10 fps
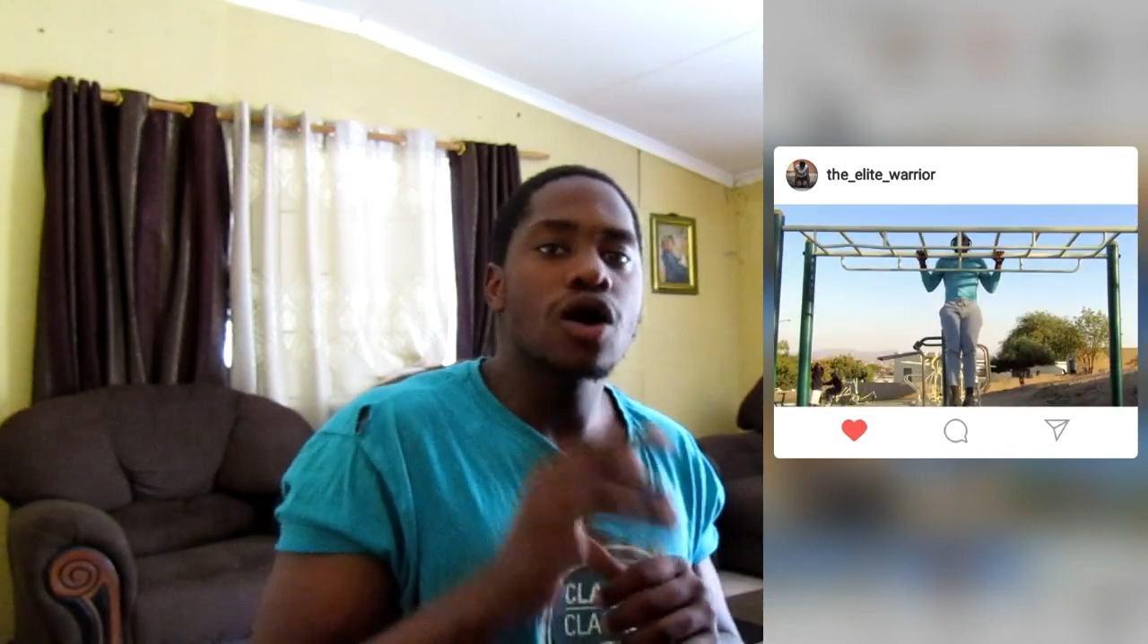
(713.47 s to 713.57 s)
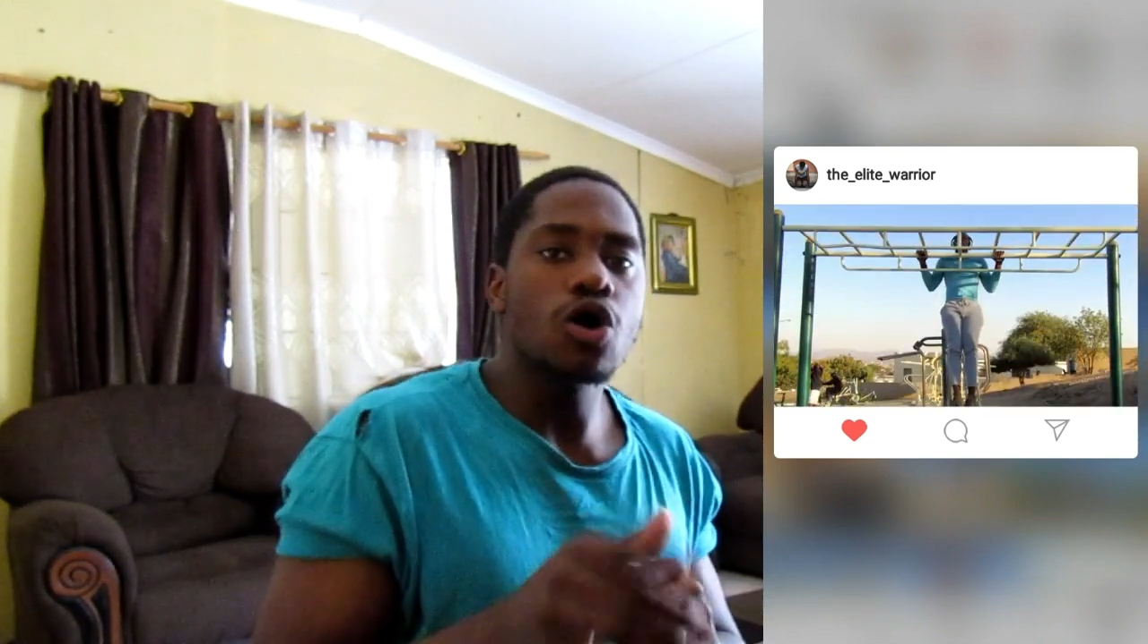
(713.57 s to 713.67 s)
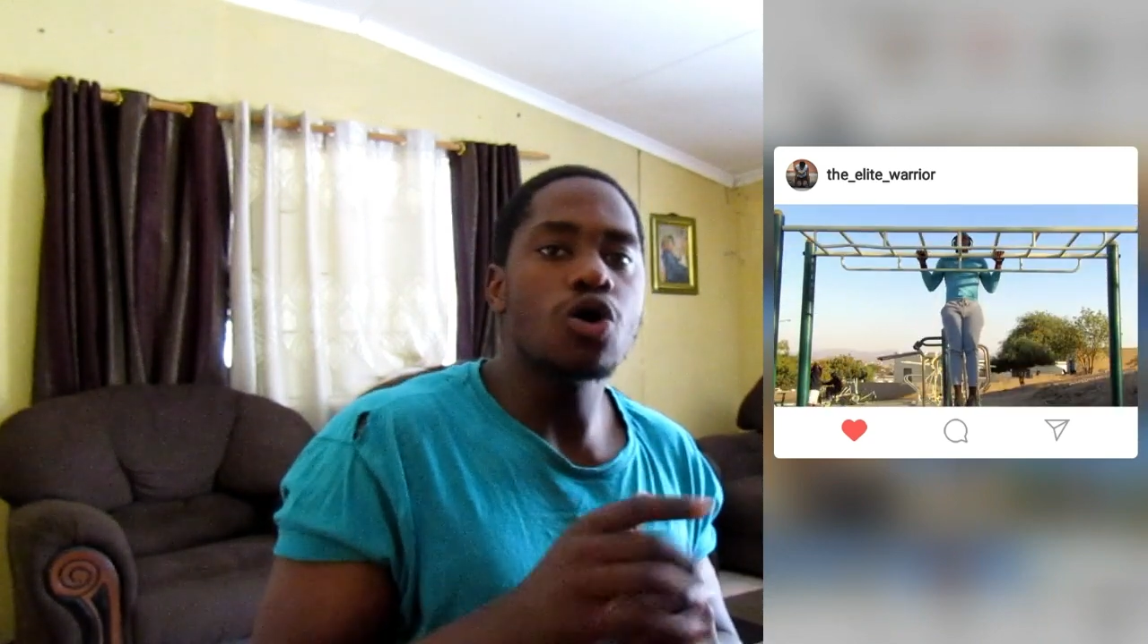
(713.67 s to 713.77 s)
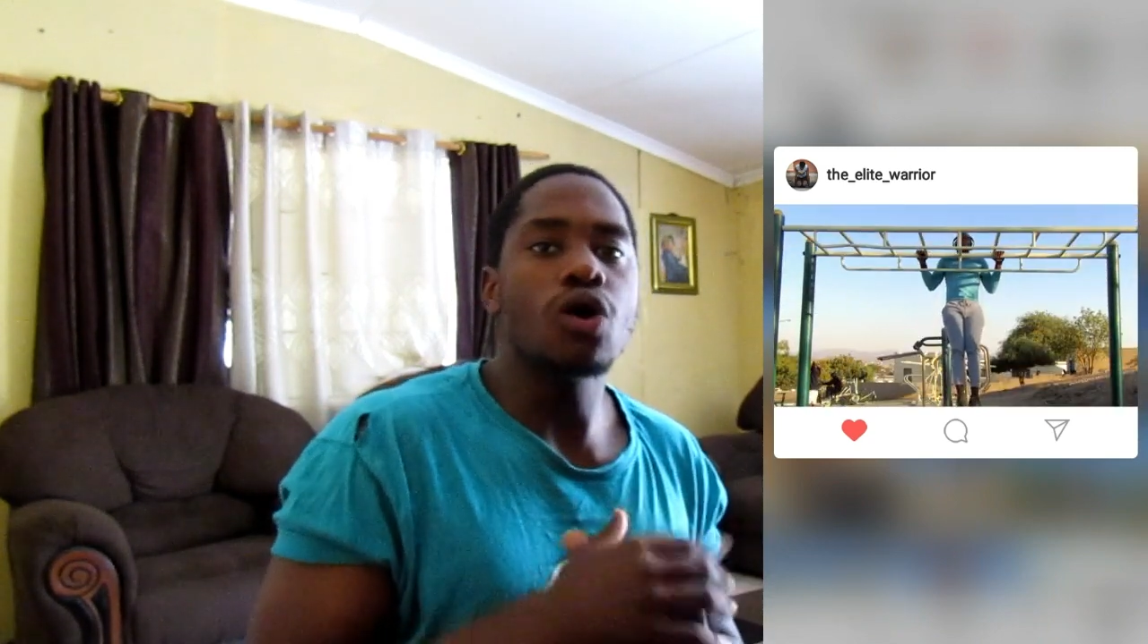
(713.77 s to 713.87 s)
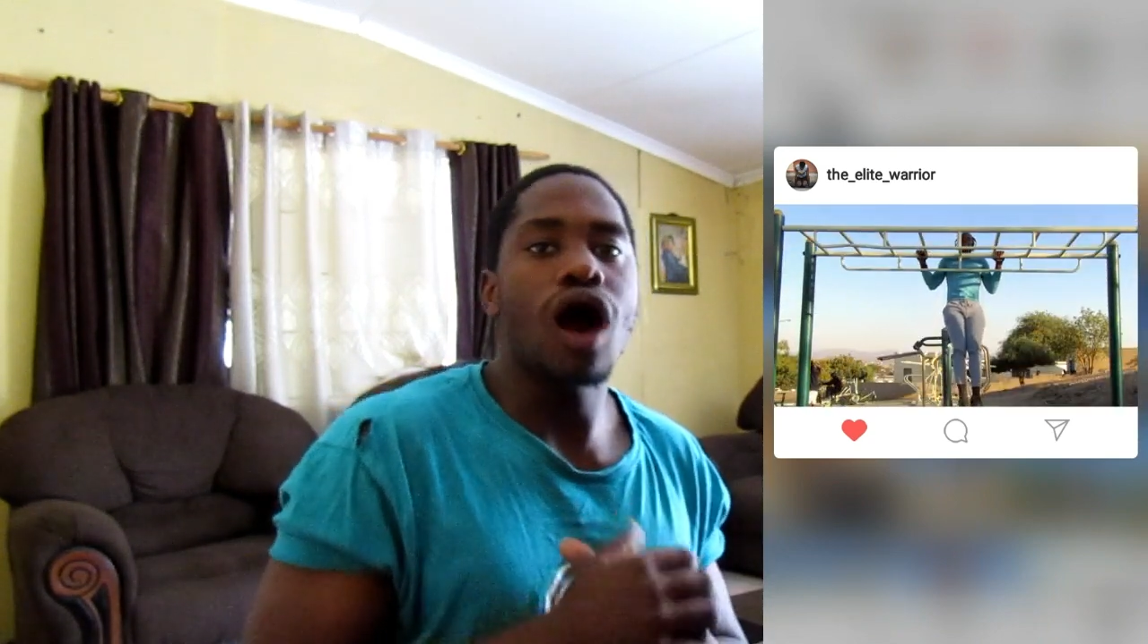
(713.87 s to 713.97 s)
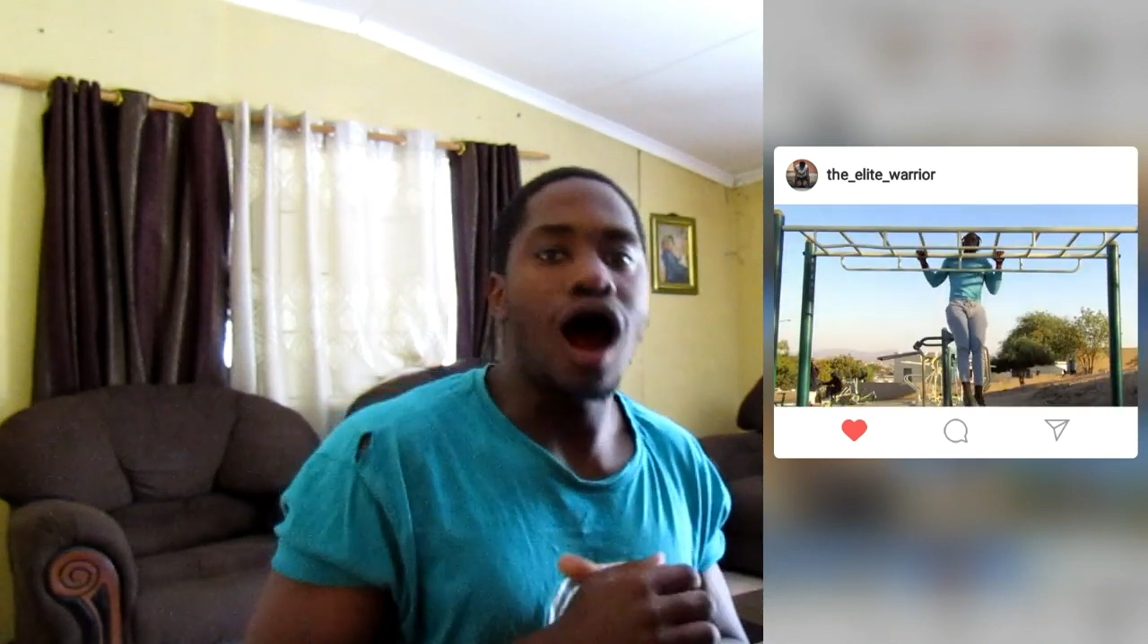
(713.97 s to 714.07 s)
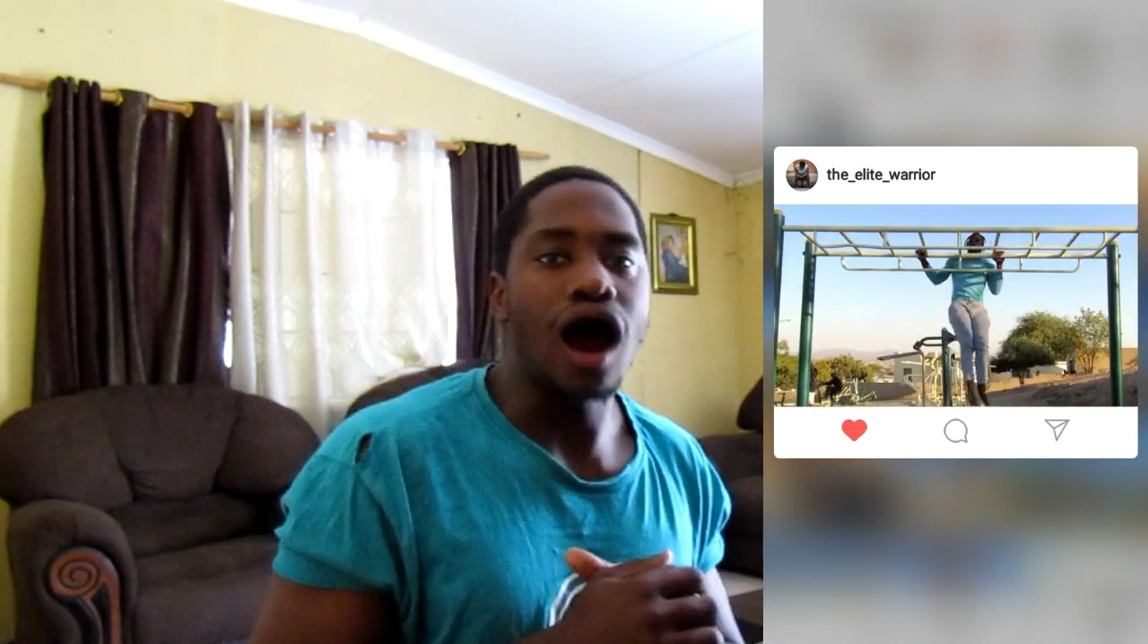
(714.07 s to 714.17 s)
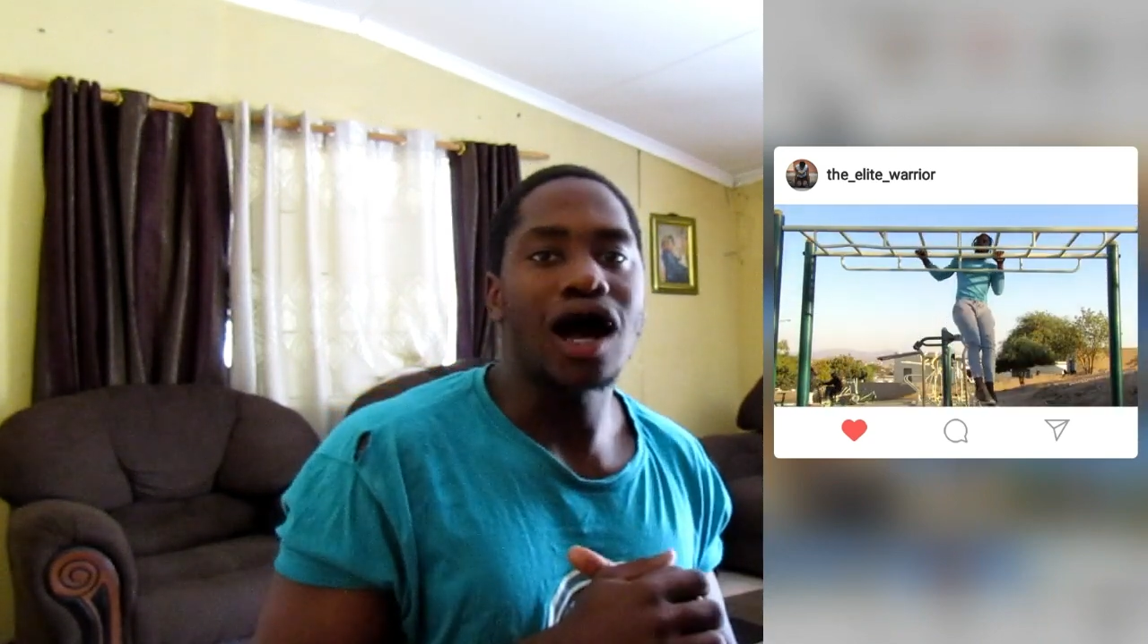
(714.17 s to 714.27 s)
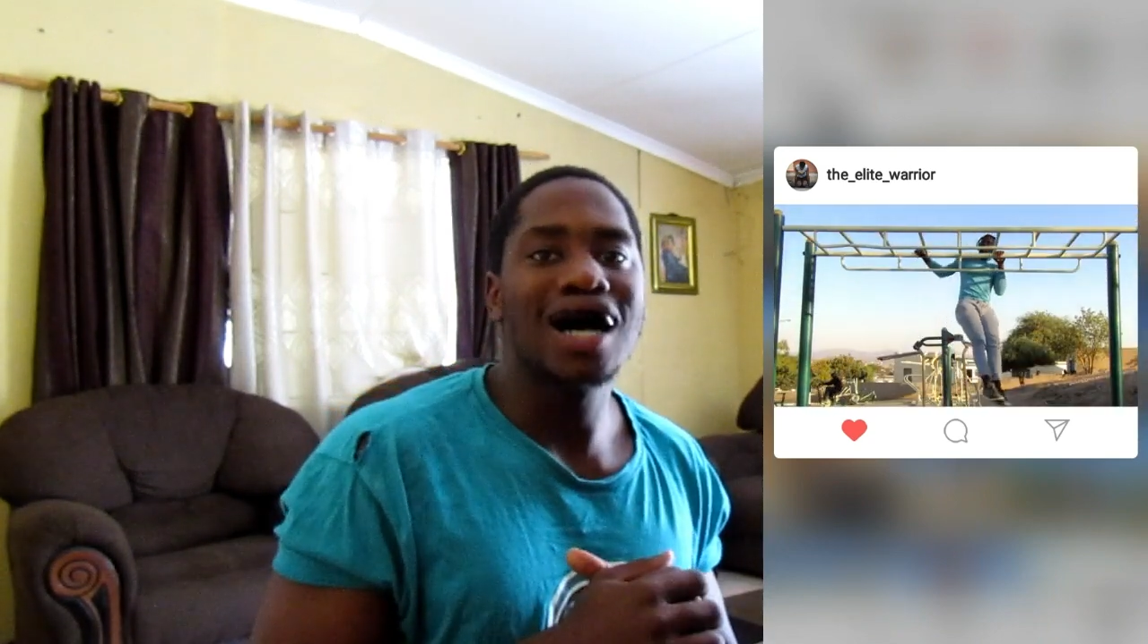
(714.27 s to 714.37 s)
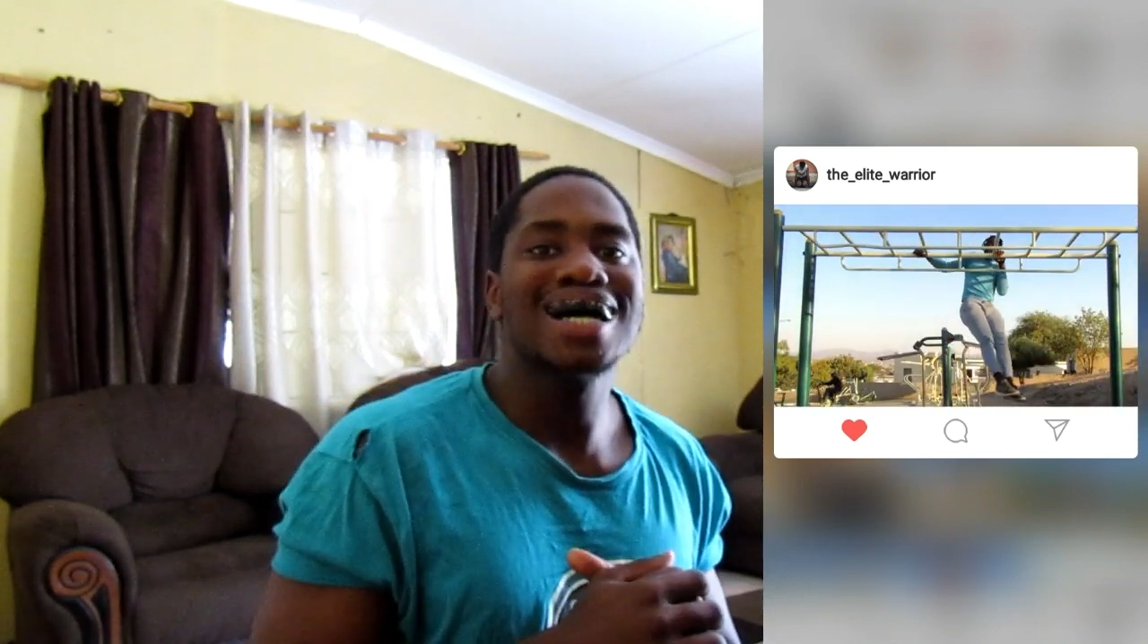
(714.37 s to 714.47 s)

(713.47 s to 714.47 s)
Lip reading: who you are.